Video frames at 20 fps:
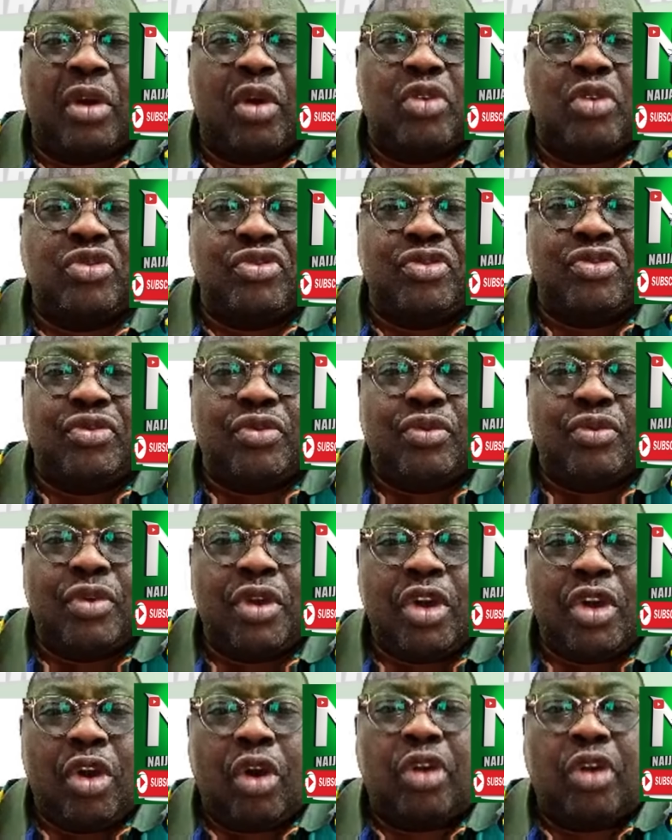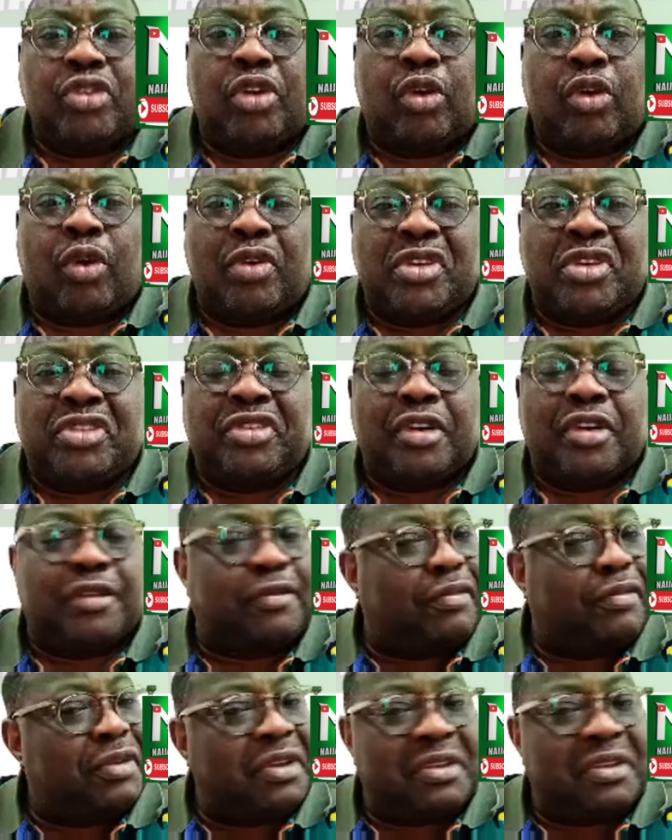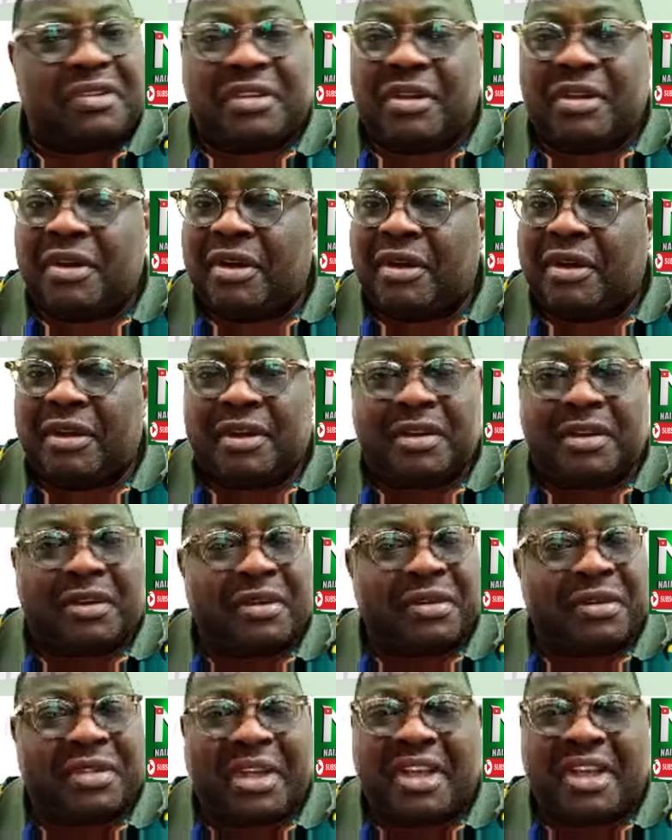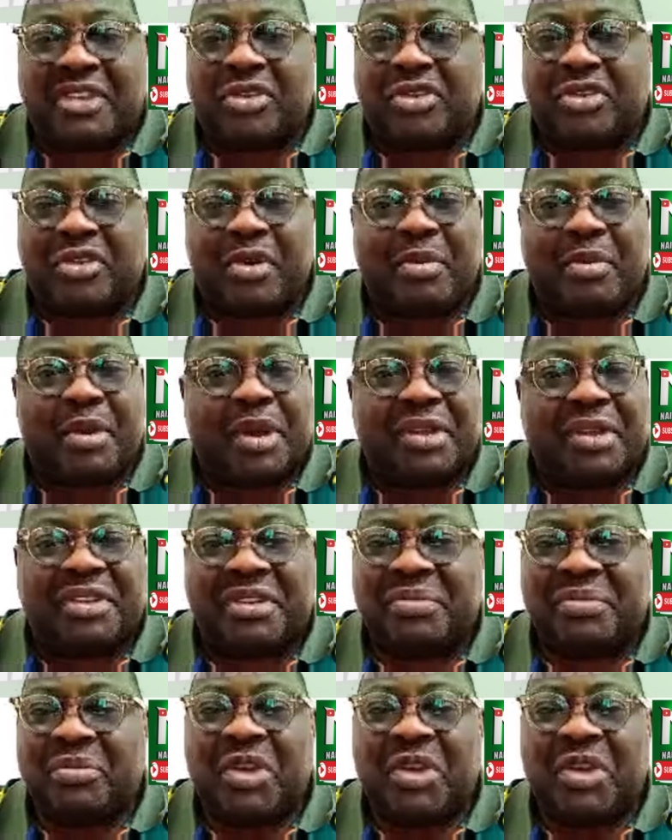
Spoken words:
on you, on your courageous face. Oh, thank you so much.